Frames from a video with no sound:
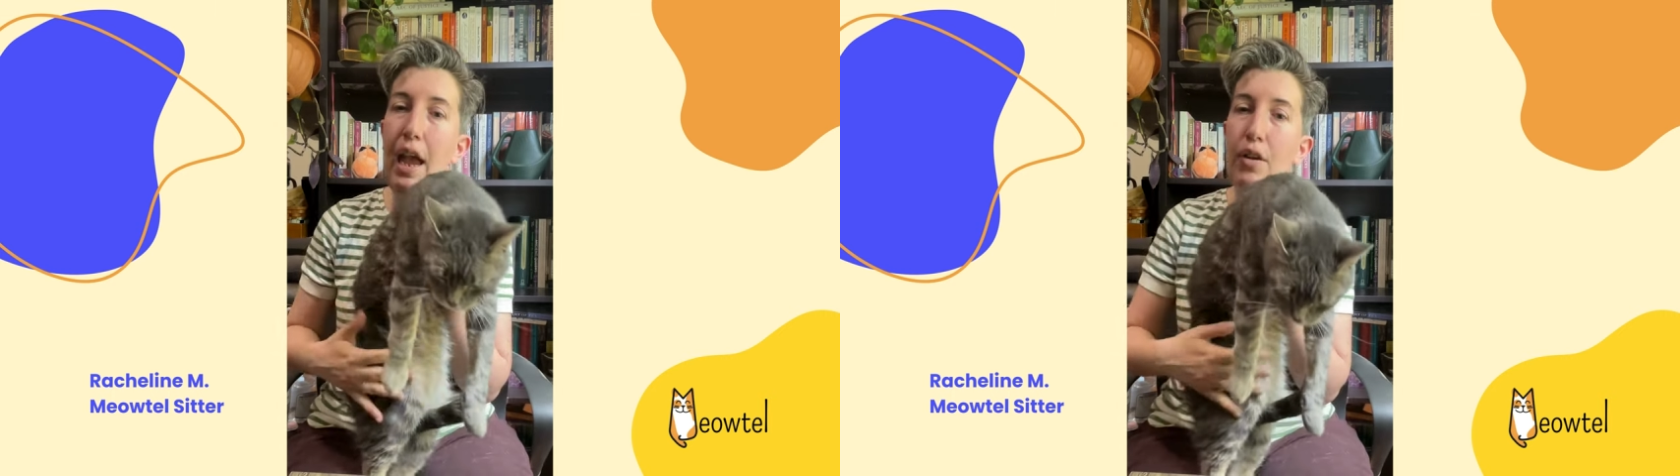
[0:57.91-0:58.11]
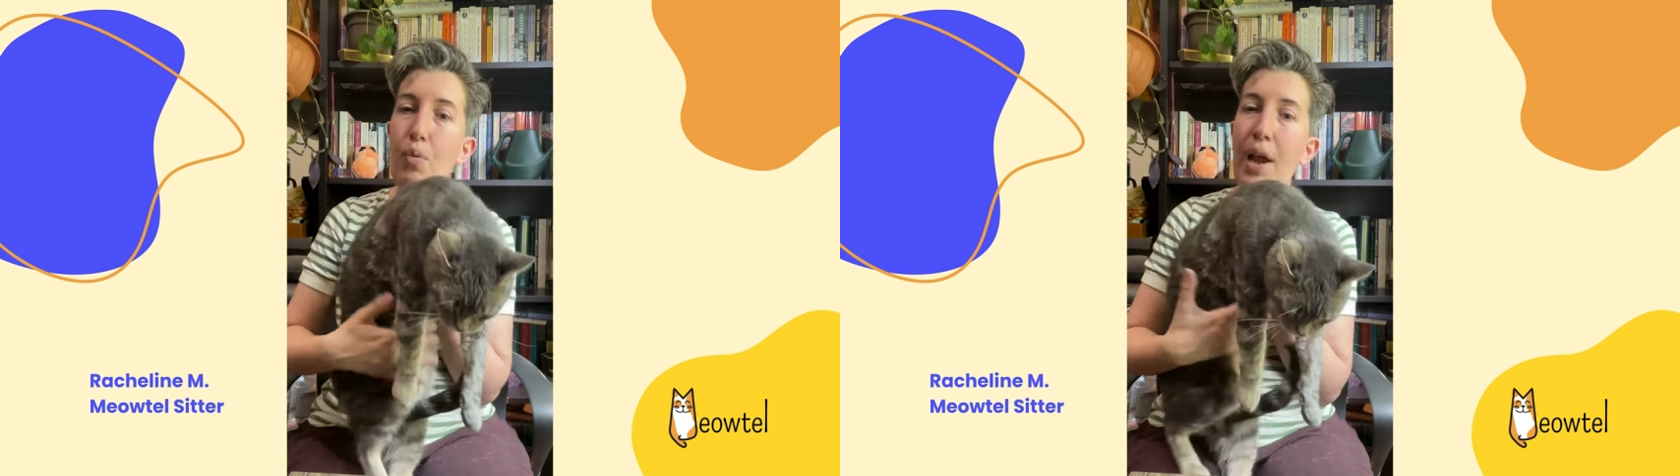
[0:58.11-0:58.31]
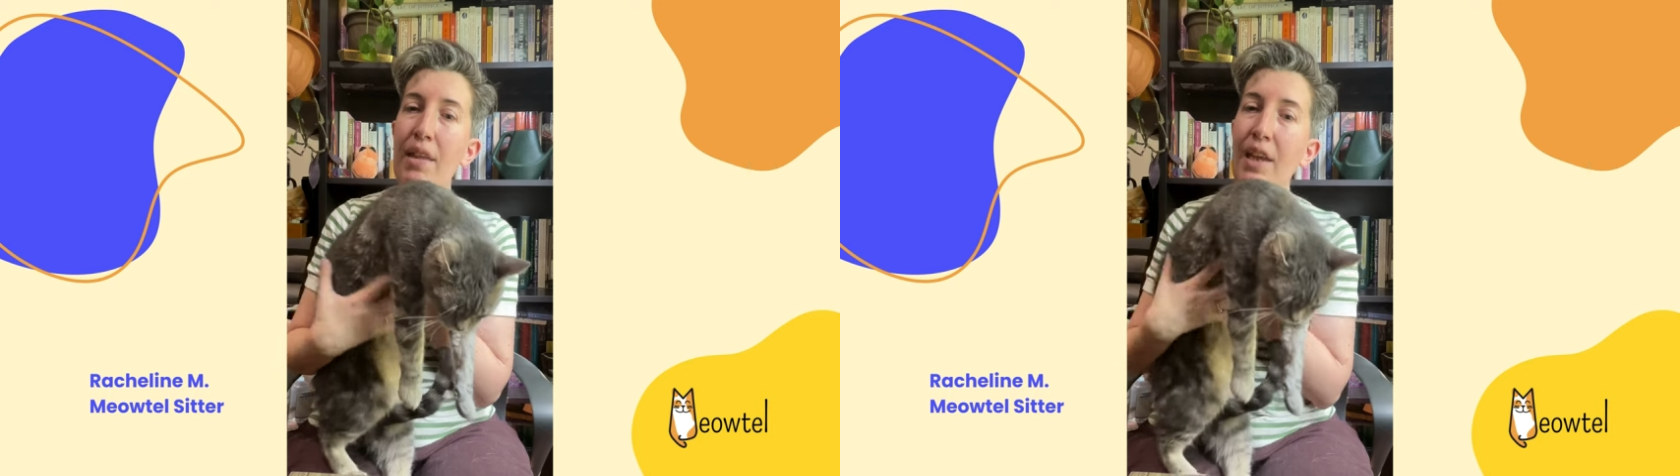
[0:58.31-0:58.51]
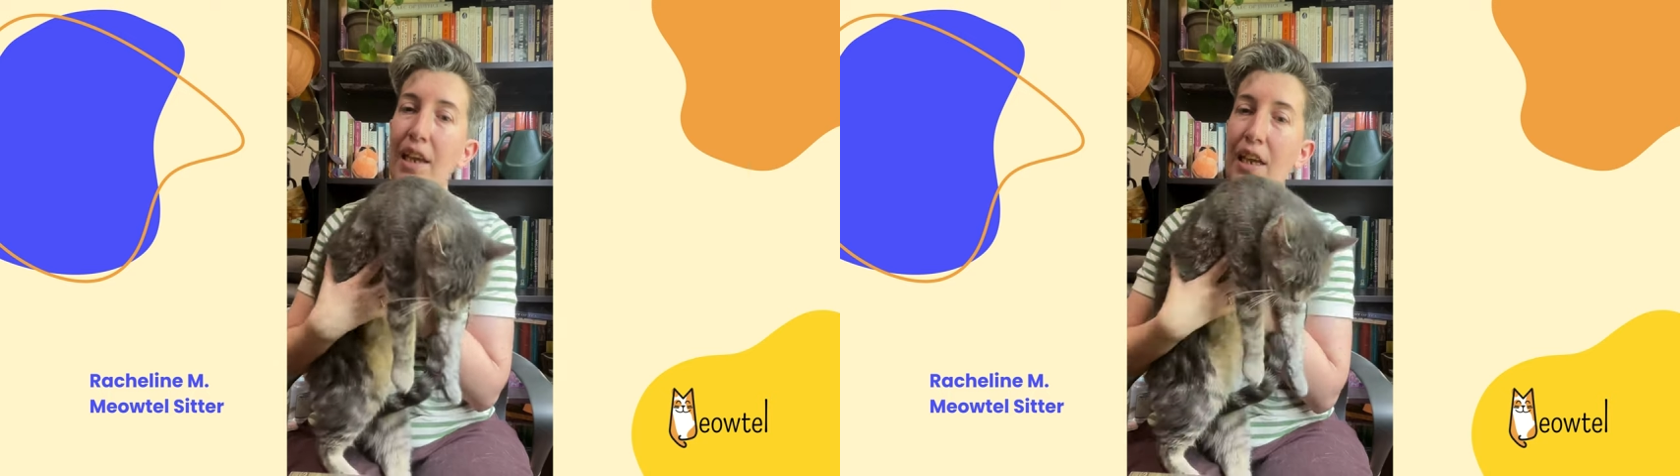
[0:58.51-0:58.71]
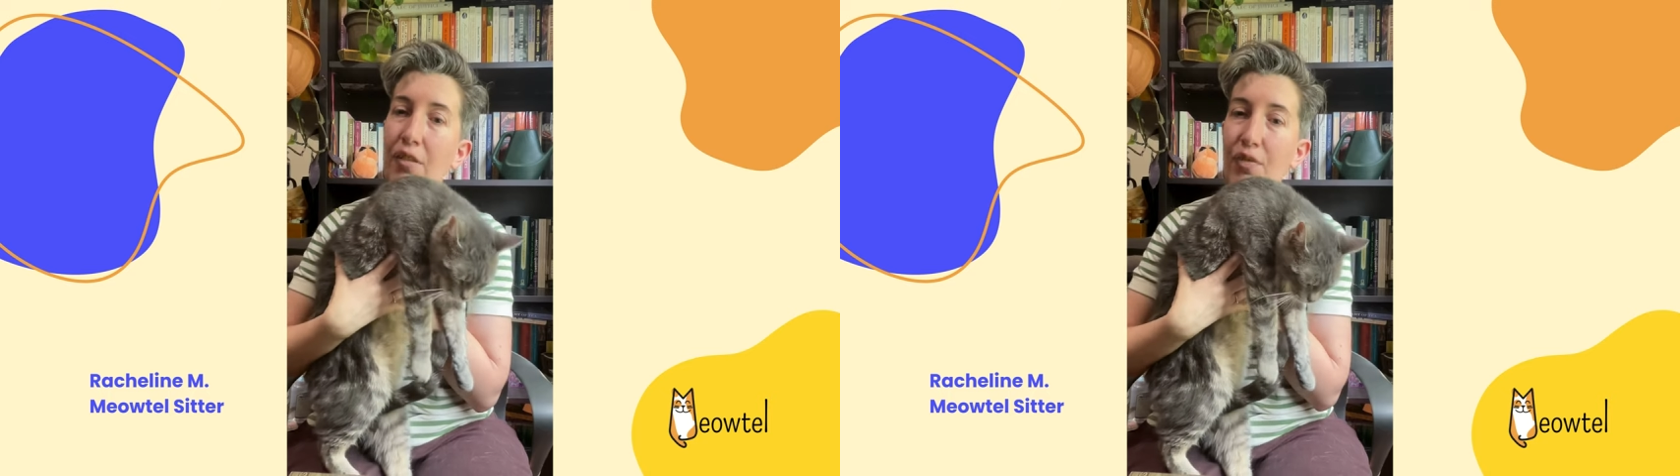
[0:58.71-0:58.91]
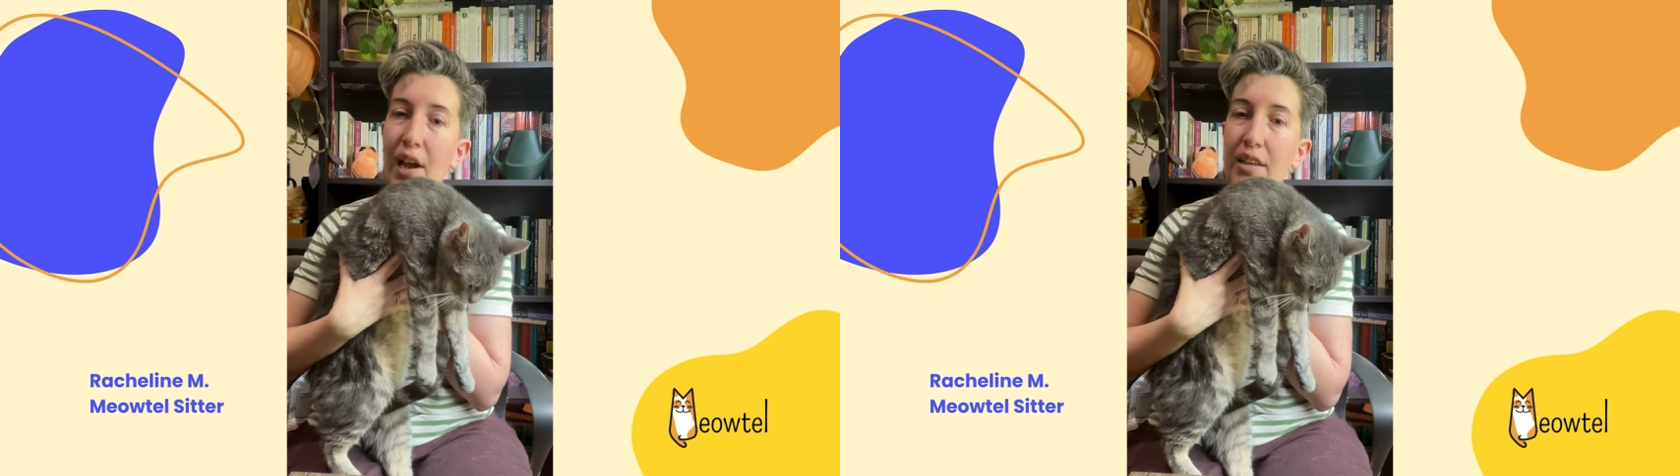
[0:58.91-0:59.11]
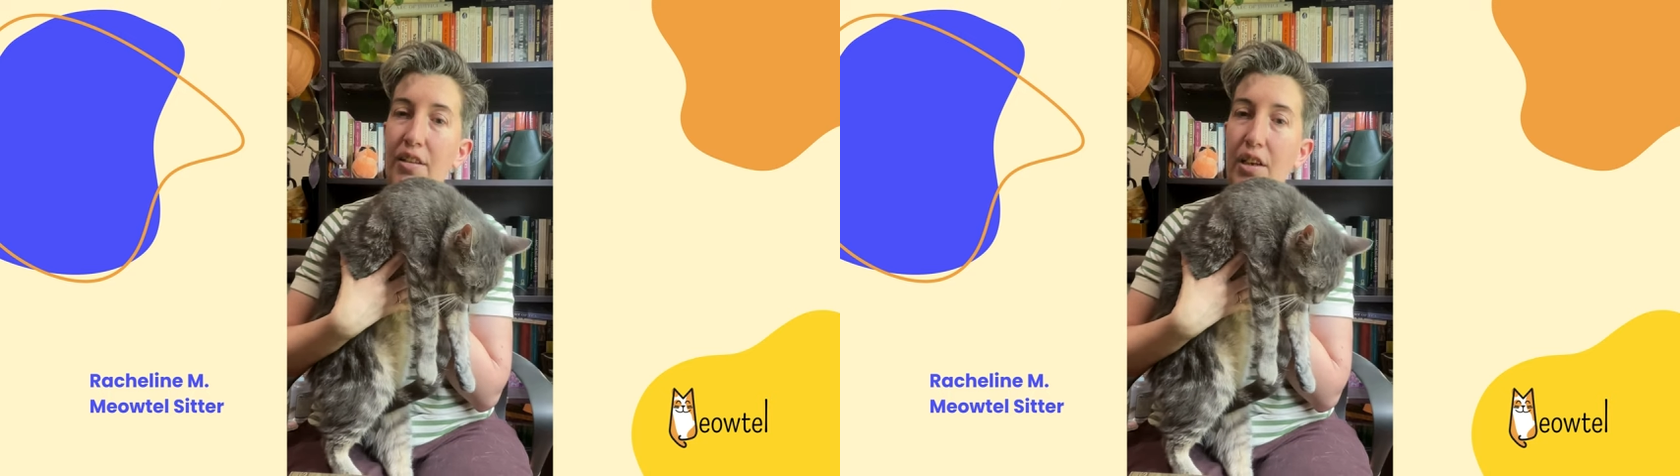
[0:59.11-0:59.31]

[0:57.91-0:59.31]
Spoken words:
in a way that he finds